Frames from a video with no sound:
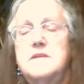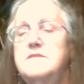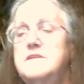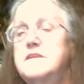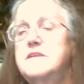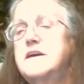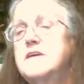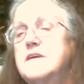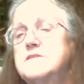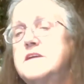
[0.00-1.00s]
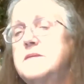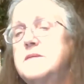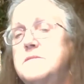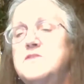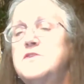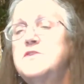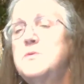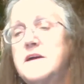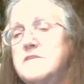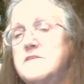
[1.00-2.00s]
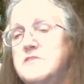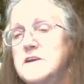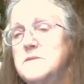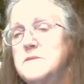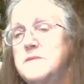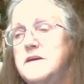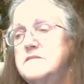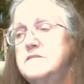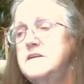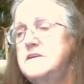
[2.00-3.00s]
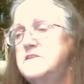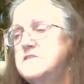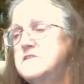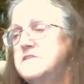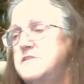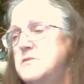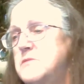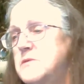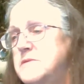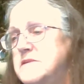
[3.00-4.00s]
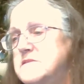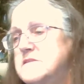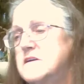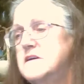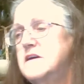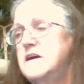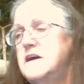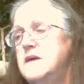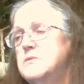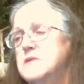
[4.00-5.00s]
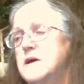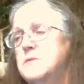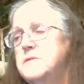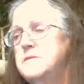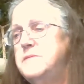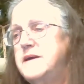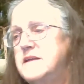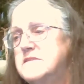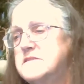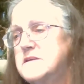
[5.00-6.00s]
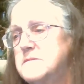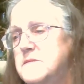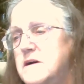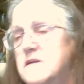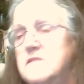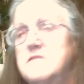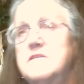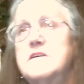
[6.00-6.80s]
if nothing else, stick them in a snowbank for a little bit. Just a few moments. It will help abate some of